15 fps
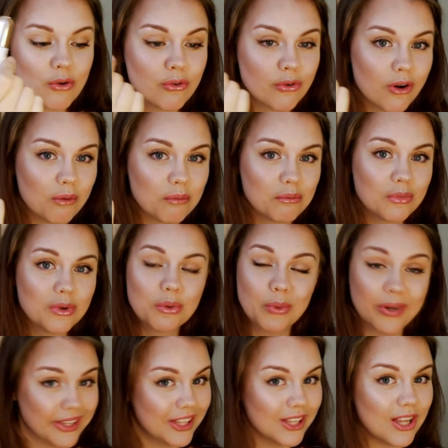from
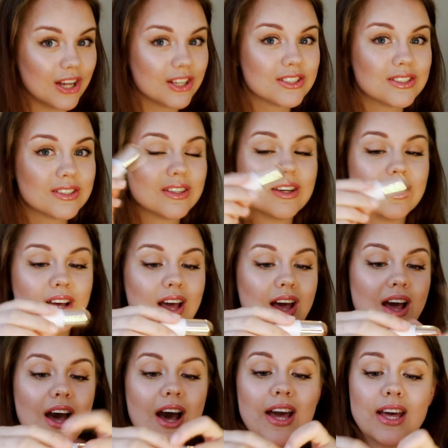Winky Lux.
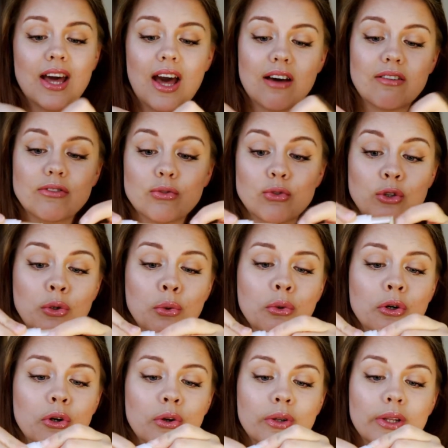I have two
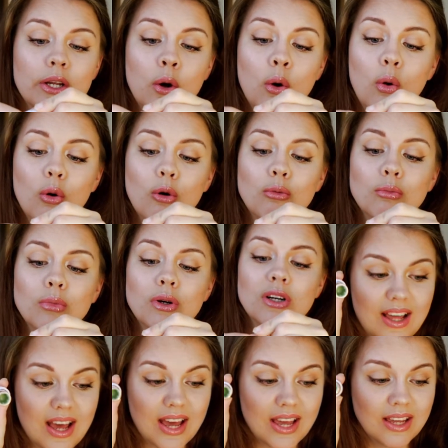currently at home.
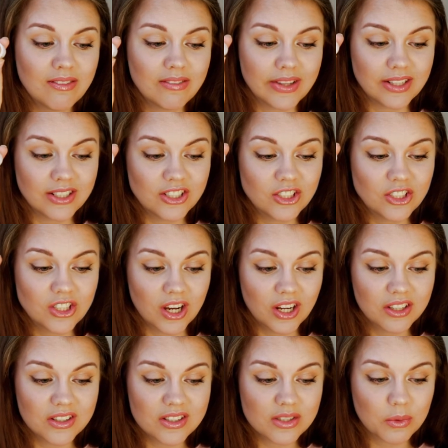I have like
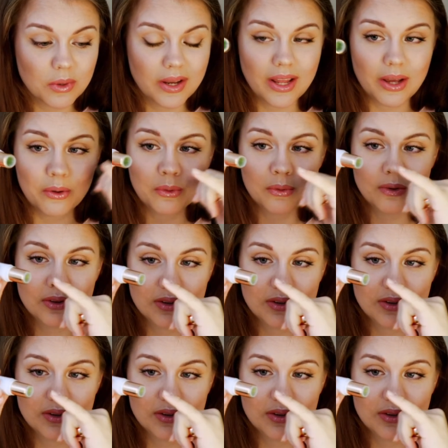dug this one out